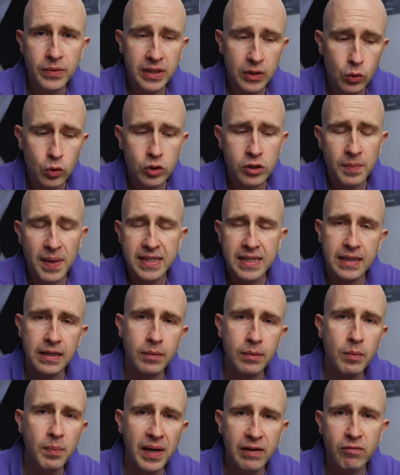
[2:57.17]
the automatic
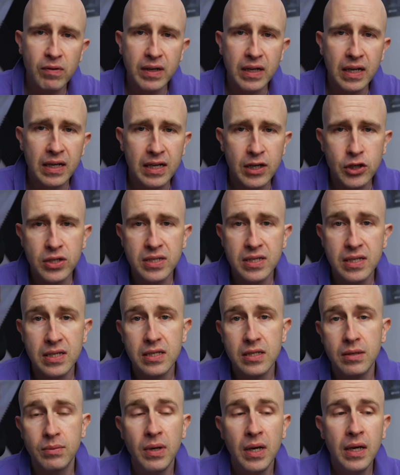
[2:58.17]
number plate recognition
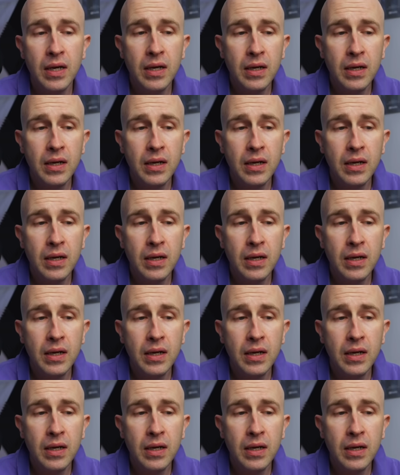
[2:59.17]
system,